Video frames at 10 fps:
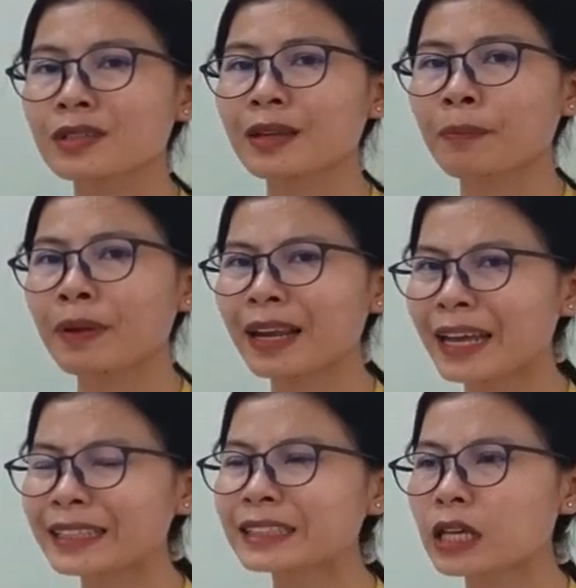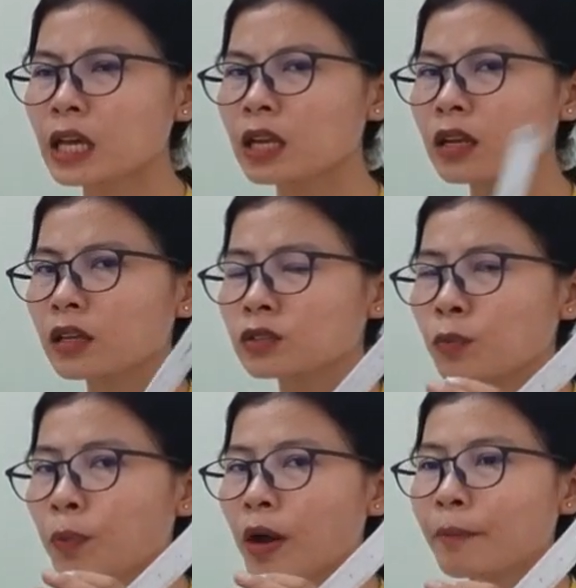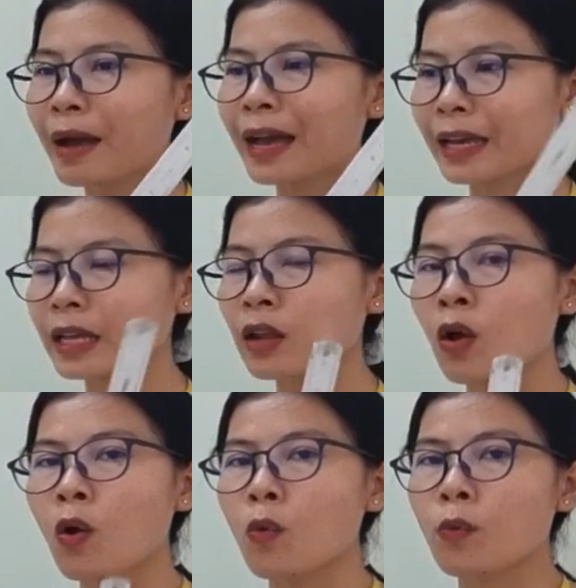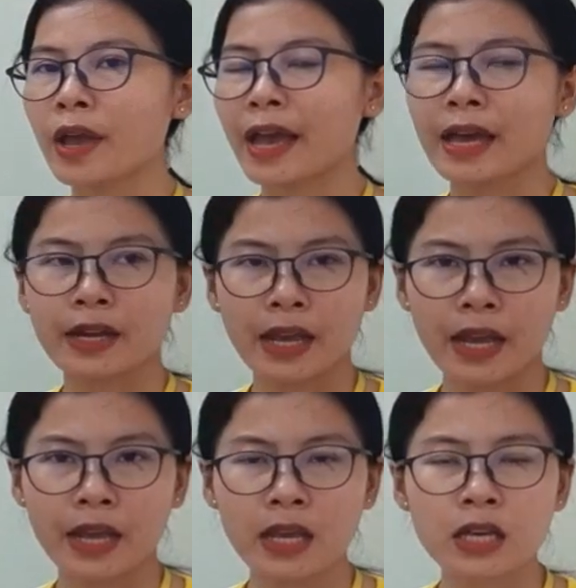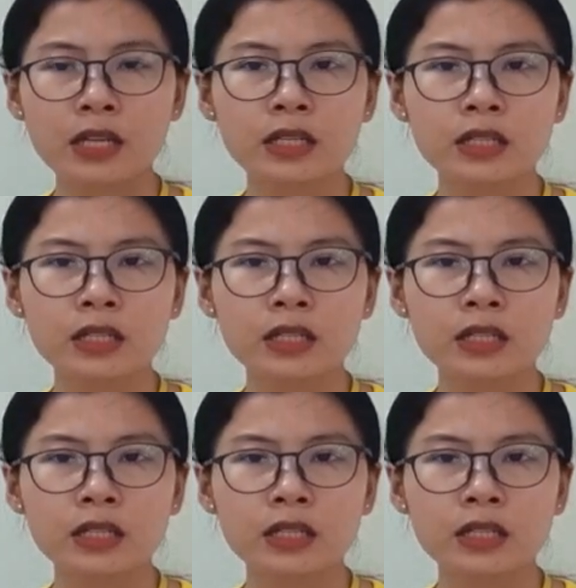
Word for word: the place in the supermarket where they